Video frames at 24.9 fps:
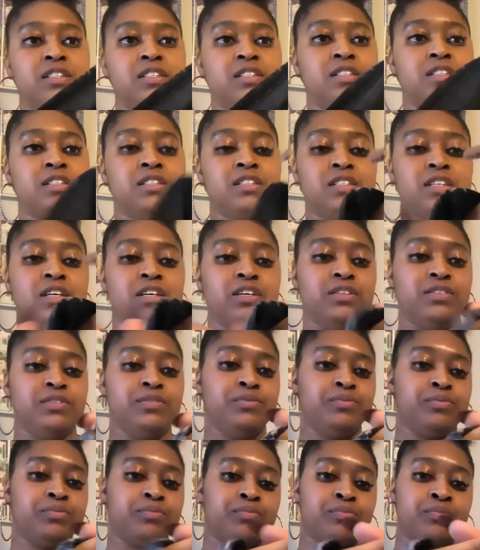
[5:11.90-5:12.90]
So
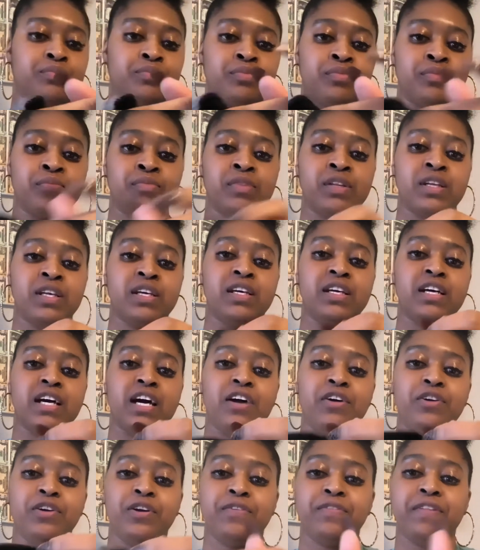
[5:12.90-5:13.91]
I
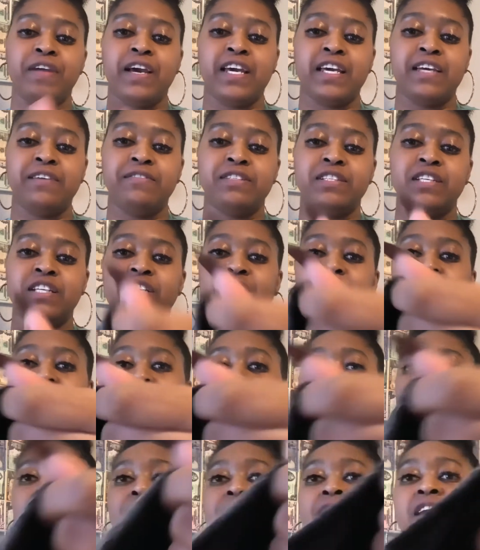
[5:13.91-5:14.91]
don't know if that gives it a
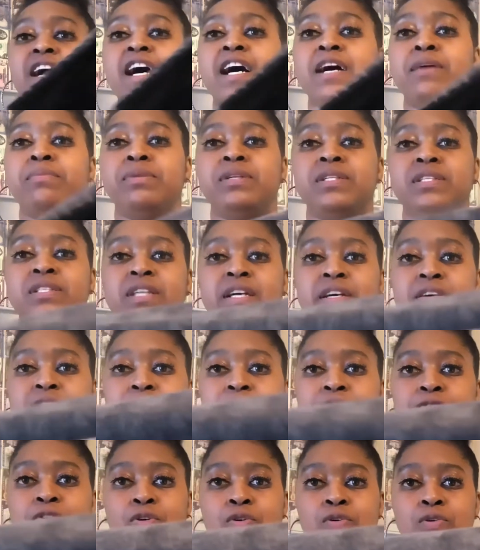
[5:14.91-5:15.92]
unique vibe, but it's like a
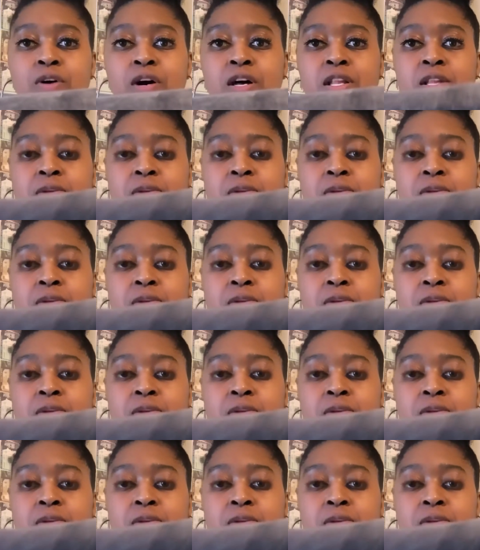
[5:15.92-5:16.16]
fold all